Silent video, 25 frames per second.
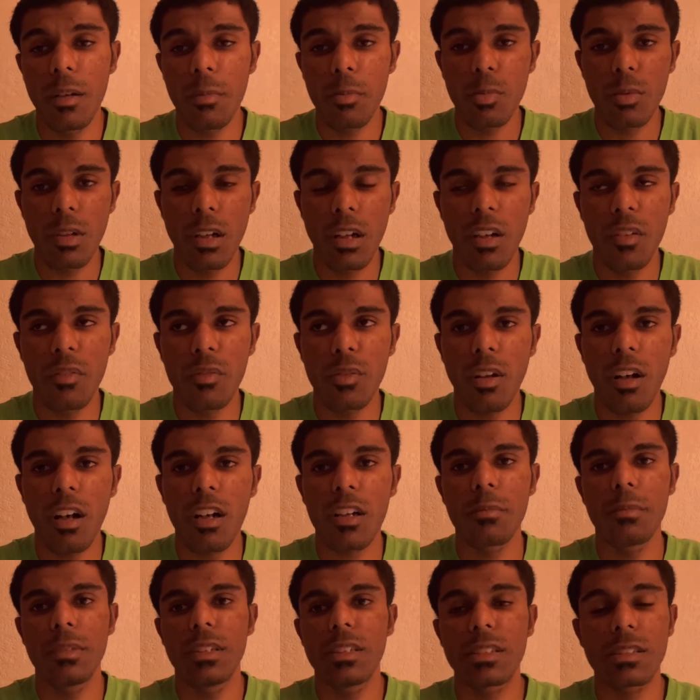
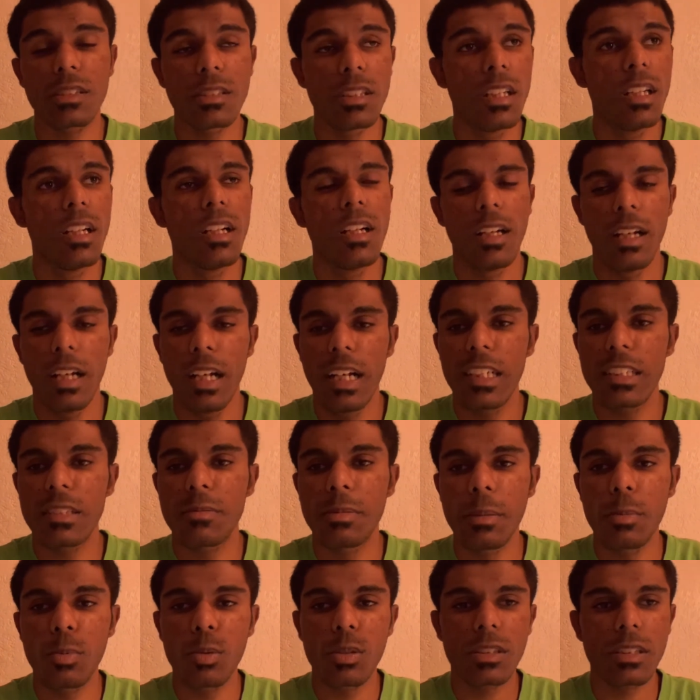Vlogmas, as
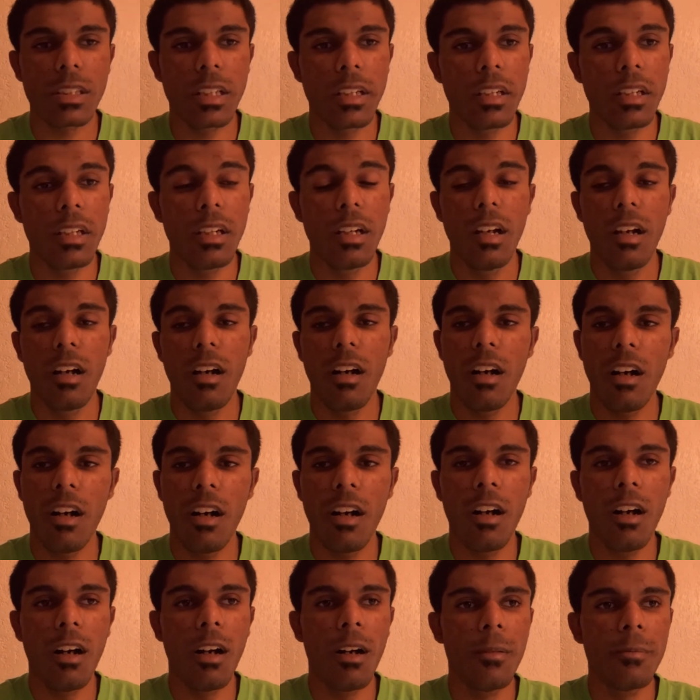people say.
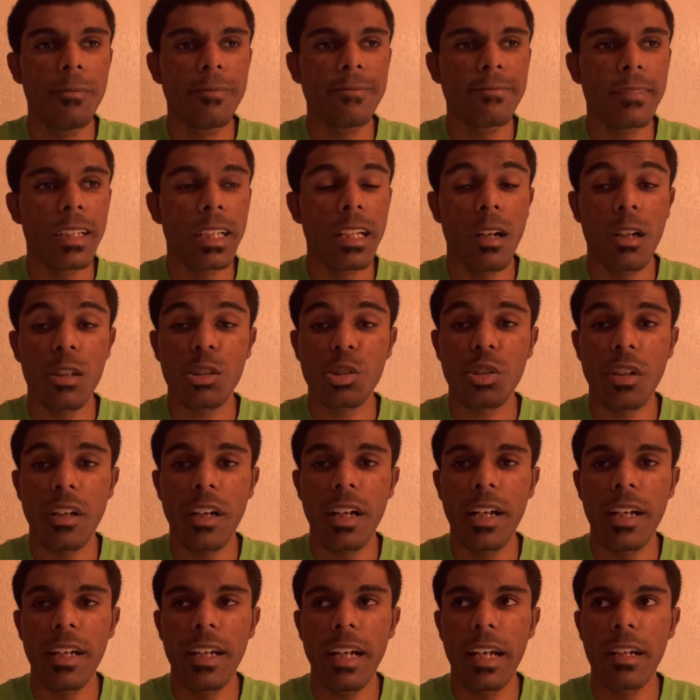And I'll
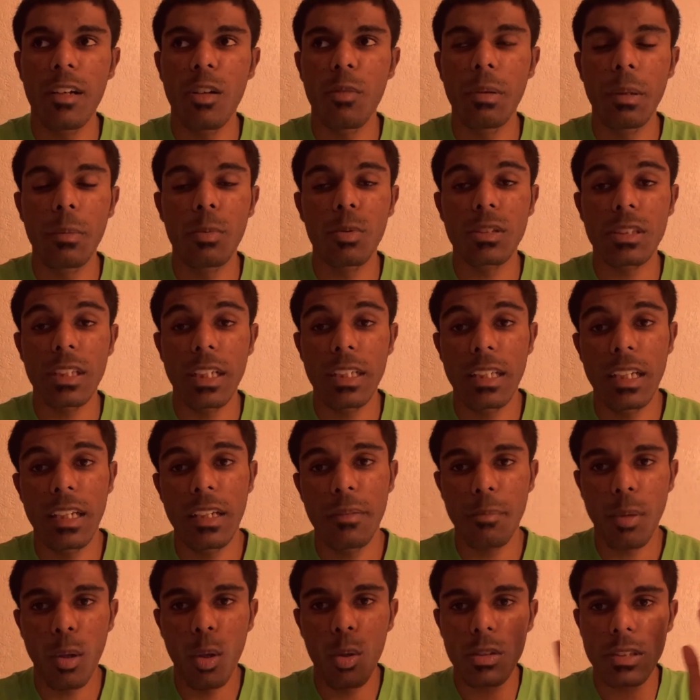try. I know people say they
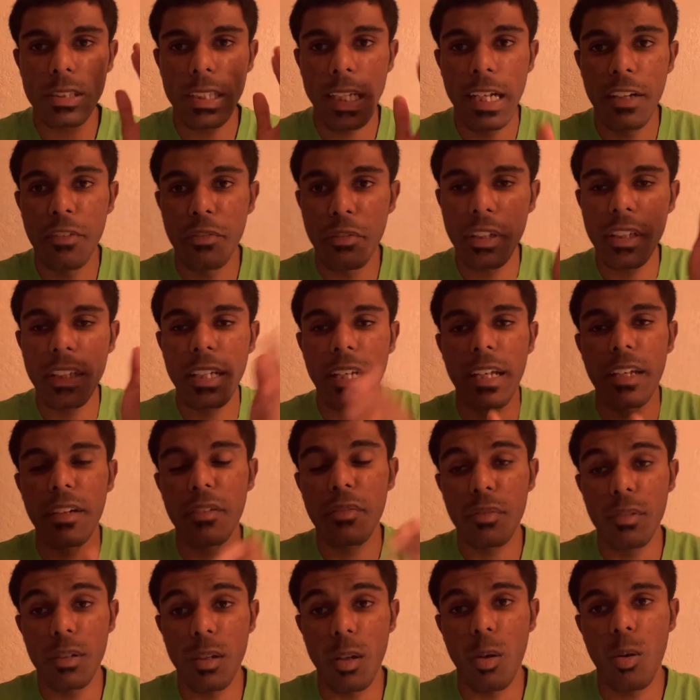post every day
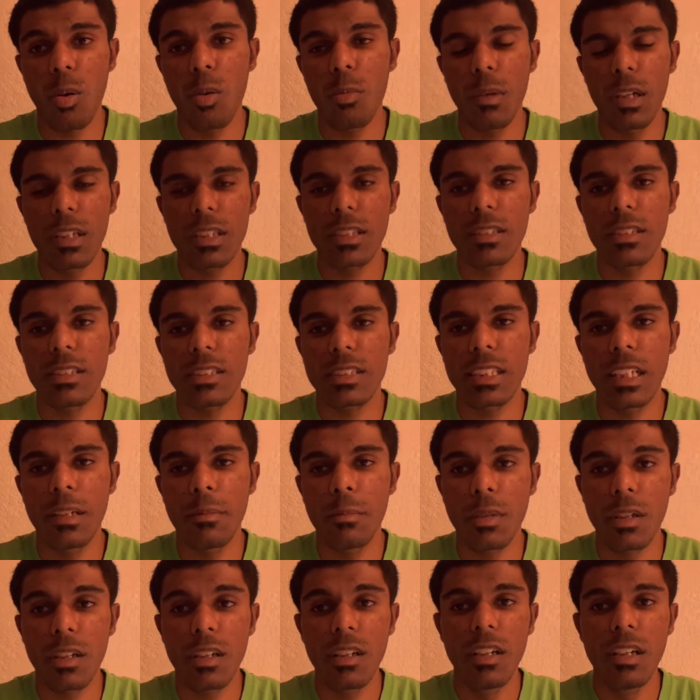for the whole month of
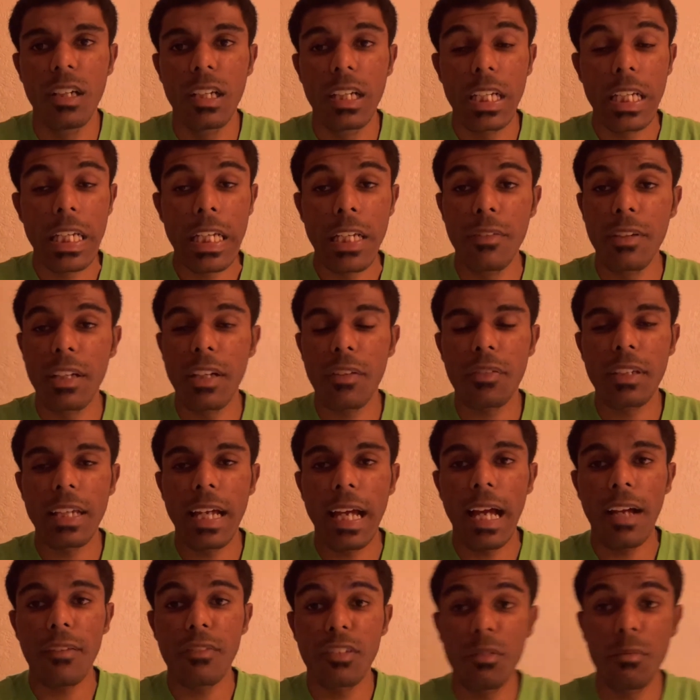December, even if they
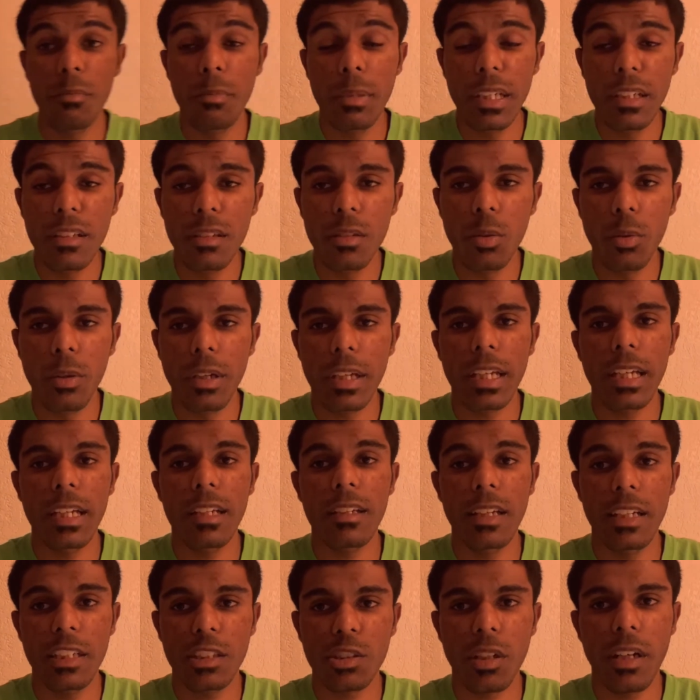haven't been doing
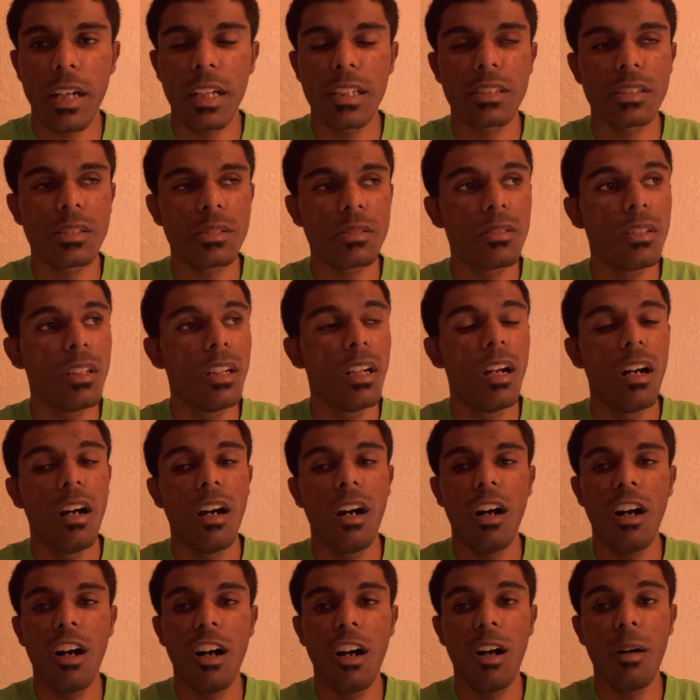it. They try to.
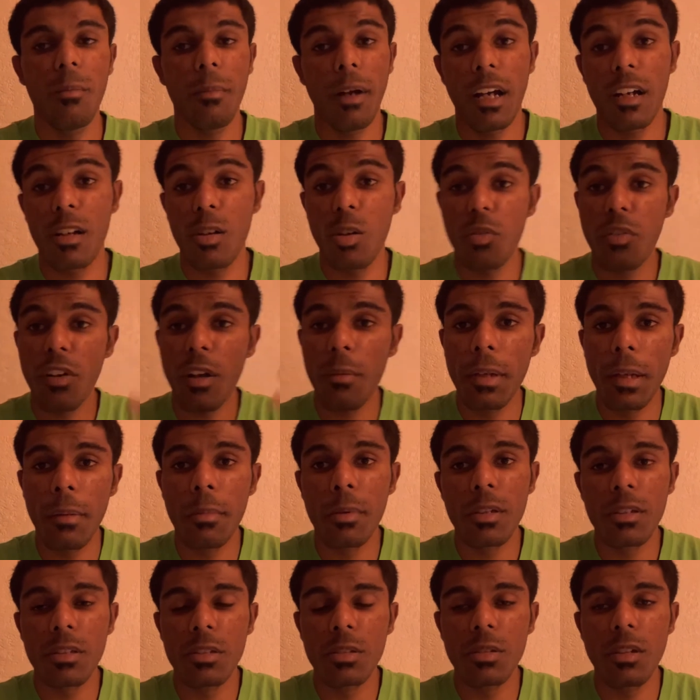I don't know if I'll be
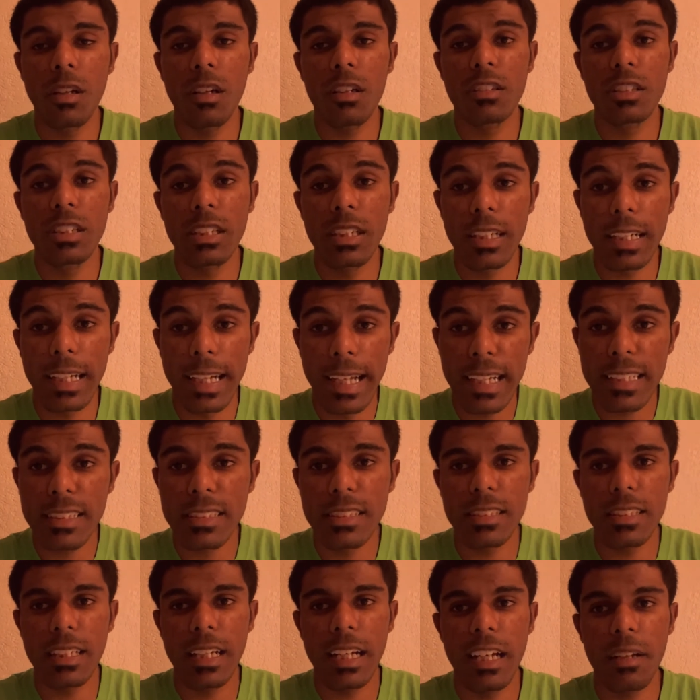able to get
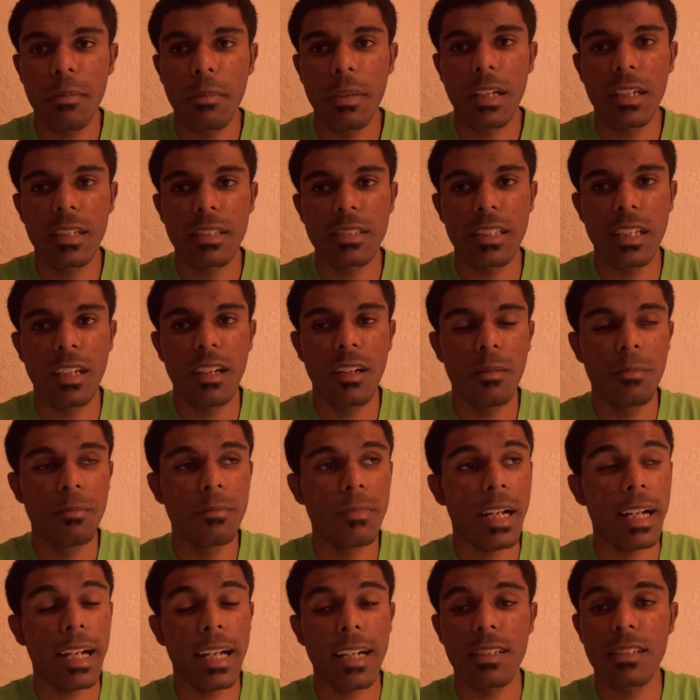to that because
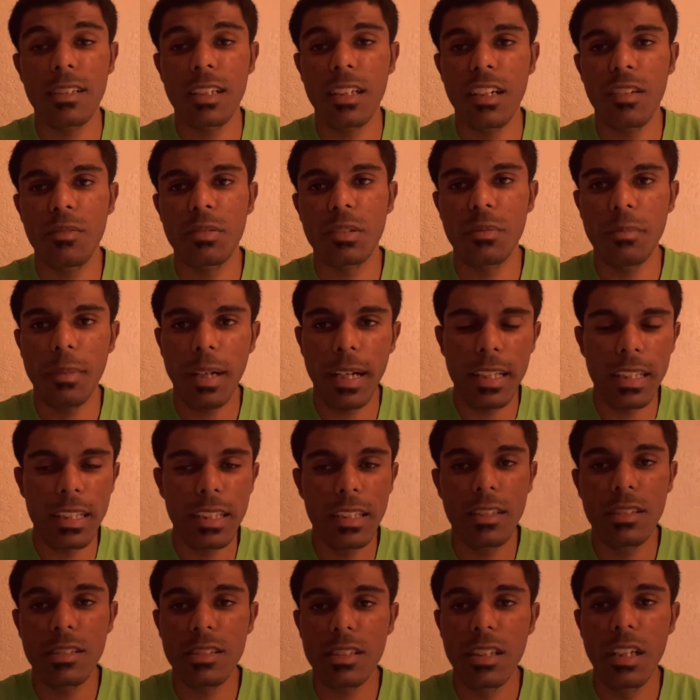I got to think of some
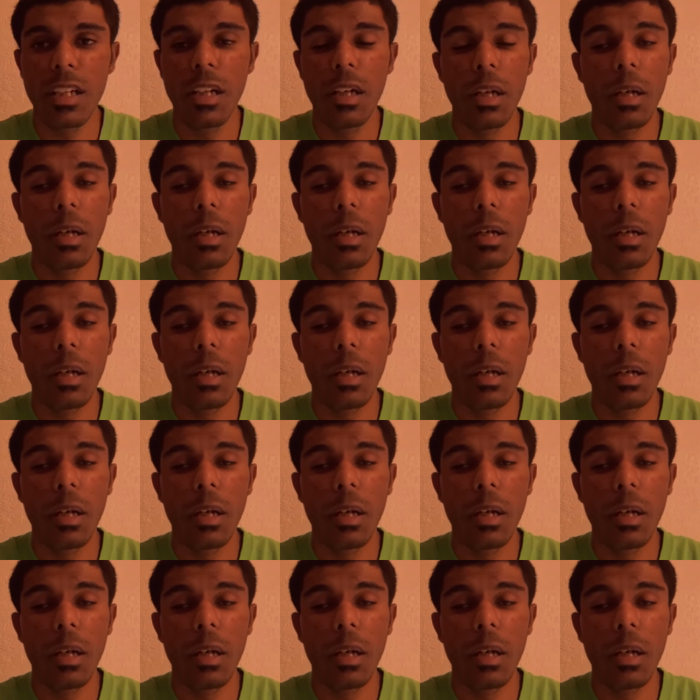ideas.